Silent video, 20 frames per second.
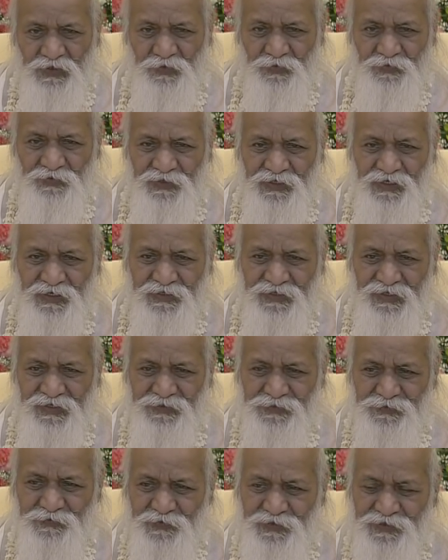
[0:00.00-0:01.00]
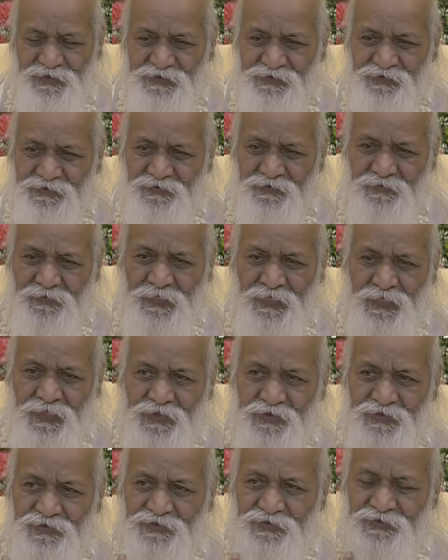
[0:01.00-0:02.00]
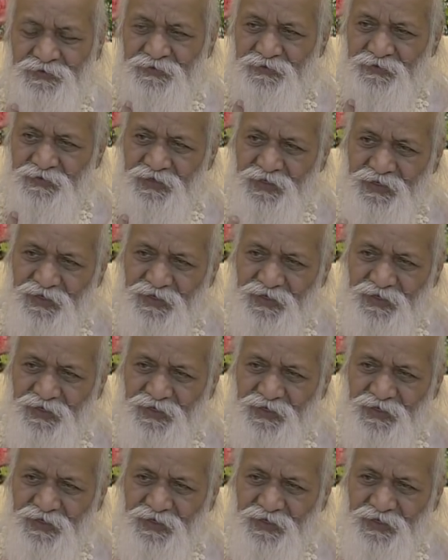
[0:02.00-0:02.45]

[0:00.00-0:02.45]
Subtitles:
We are experts in